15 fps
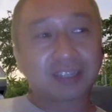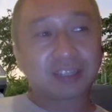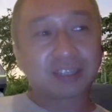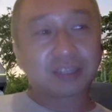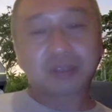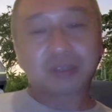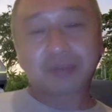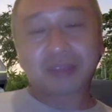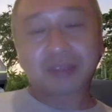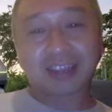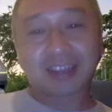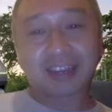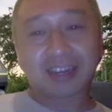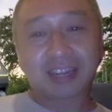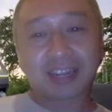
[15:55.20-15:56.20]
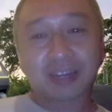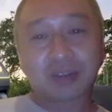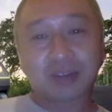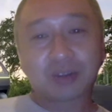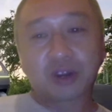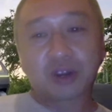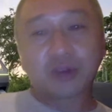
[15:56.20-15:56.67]
them something and then they
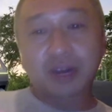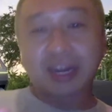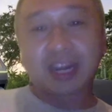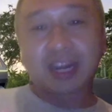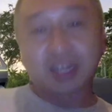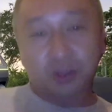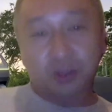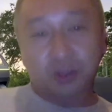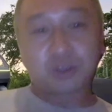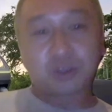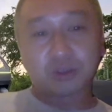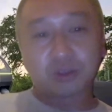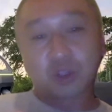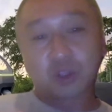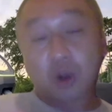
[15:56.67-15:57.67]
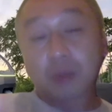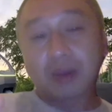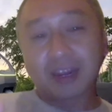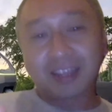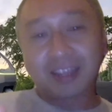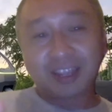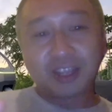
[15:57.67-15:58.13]
don't agree, then
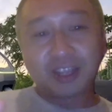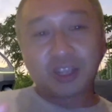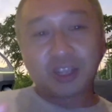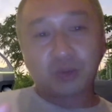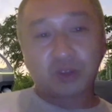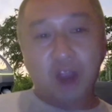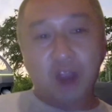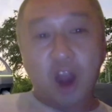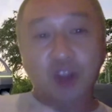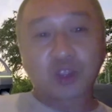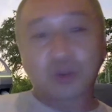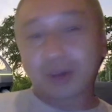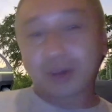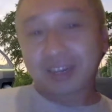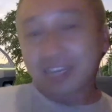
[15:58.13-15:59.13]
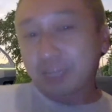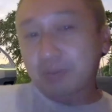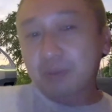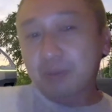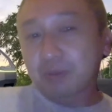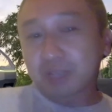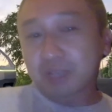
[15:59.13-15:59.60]
normally you would argue, right? These
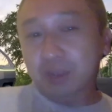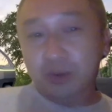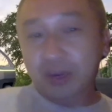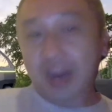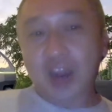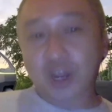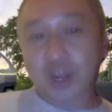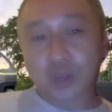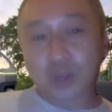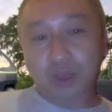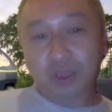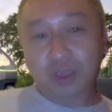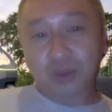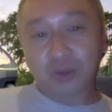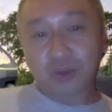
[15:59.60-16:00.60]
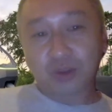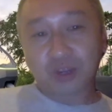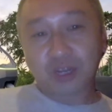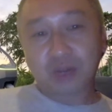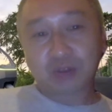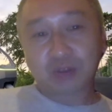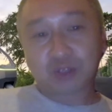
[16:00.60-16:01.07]
people, they wouldn't argue with you.
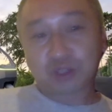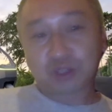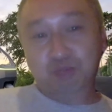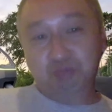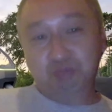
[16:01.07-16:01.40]
They would just